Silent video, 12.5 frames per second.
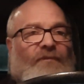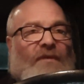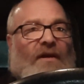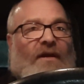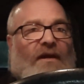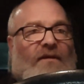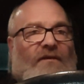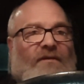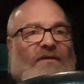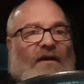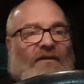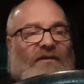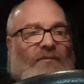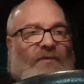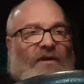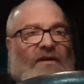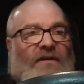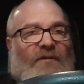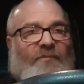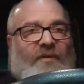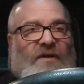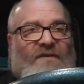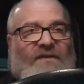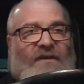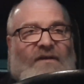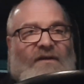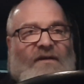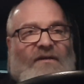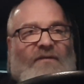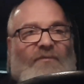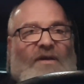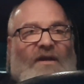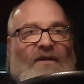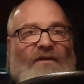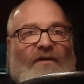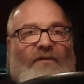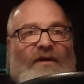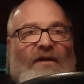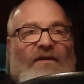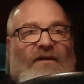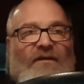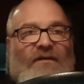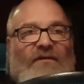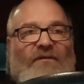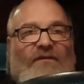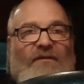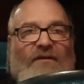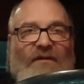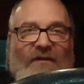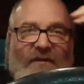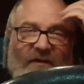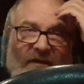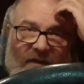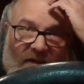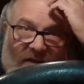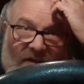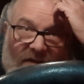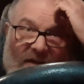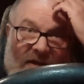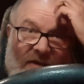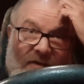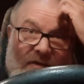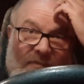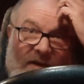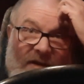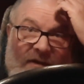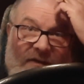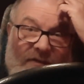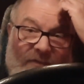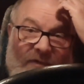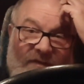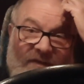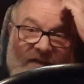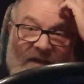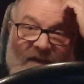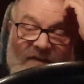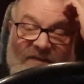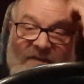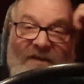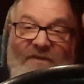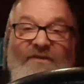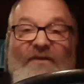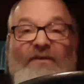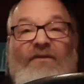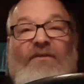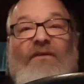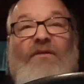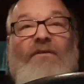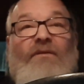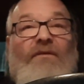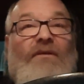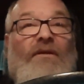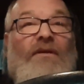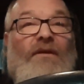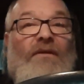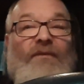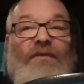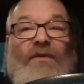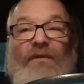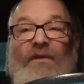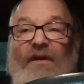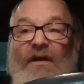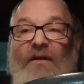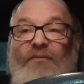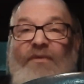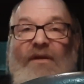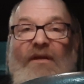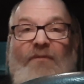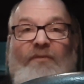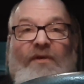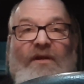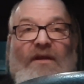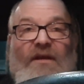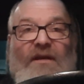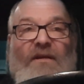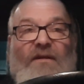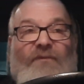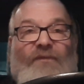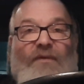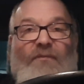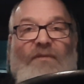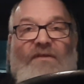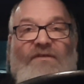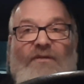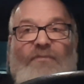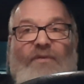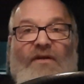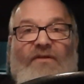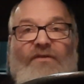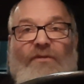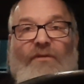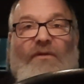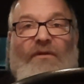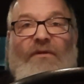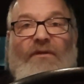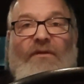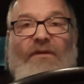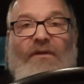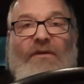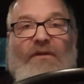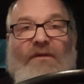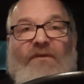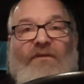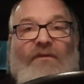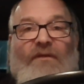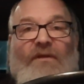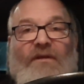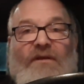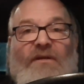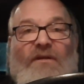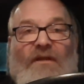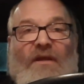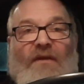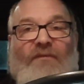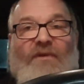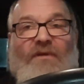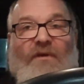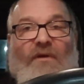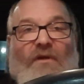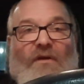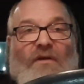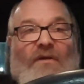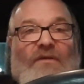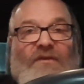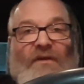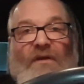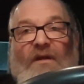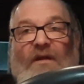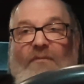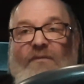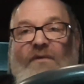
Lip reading: I got the money deposited in the bank already, and now I'm heading towards the gas station to fuel it up and bring it in for Mr. Punctual so that he'll have the car on time.